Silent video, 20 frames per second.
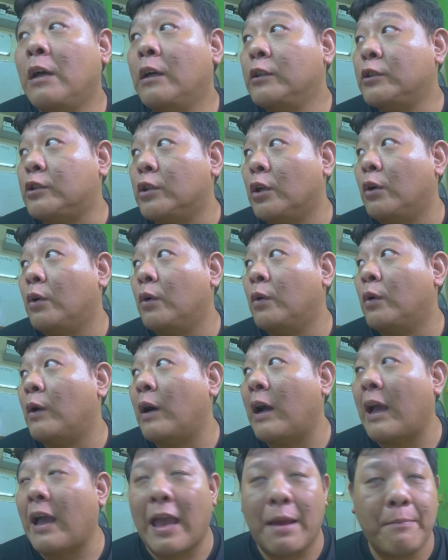So
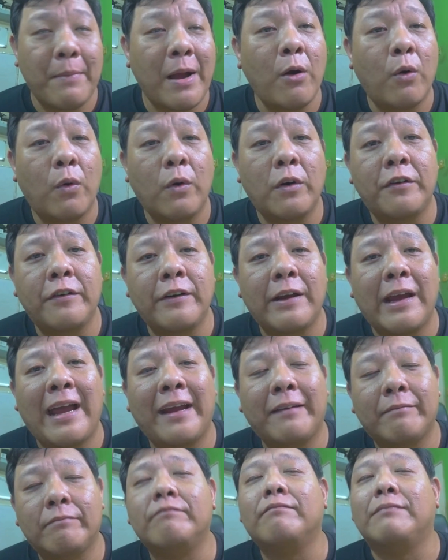am I
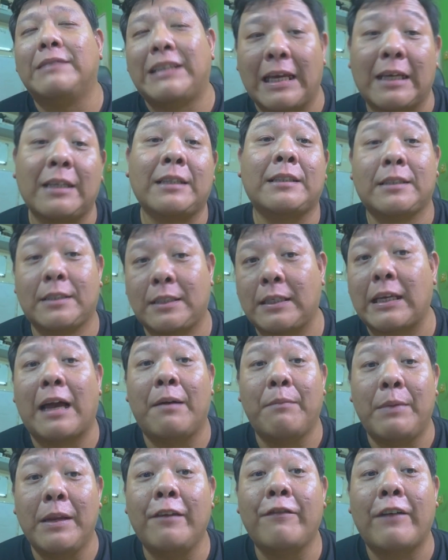overreact? Yes,
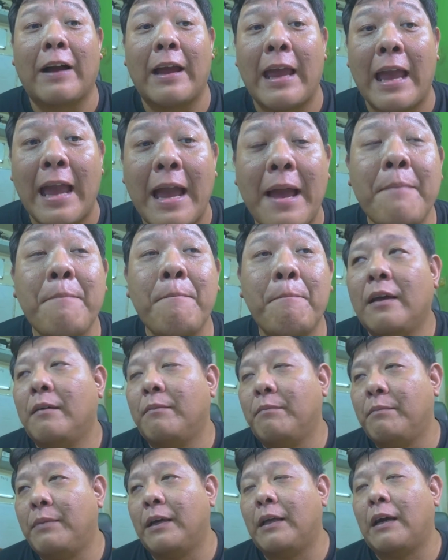I believe I am,
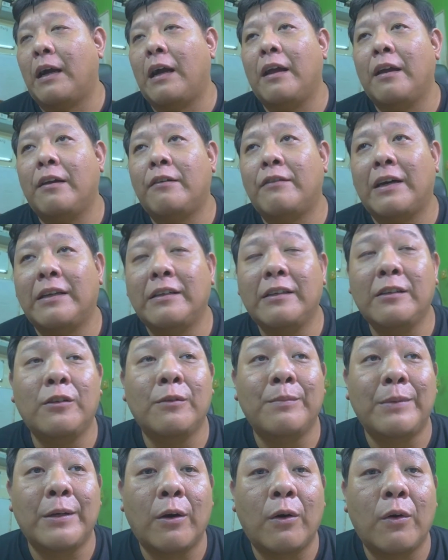but I rather to
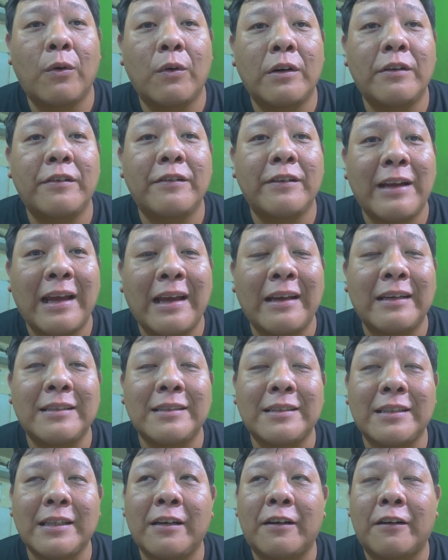be overreact
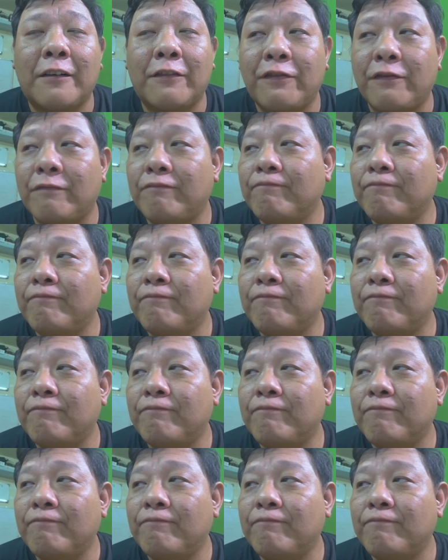instead of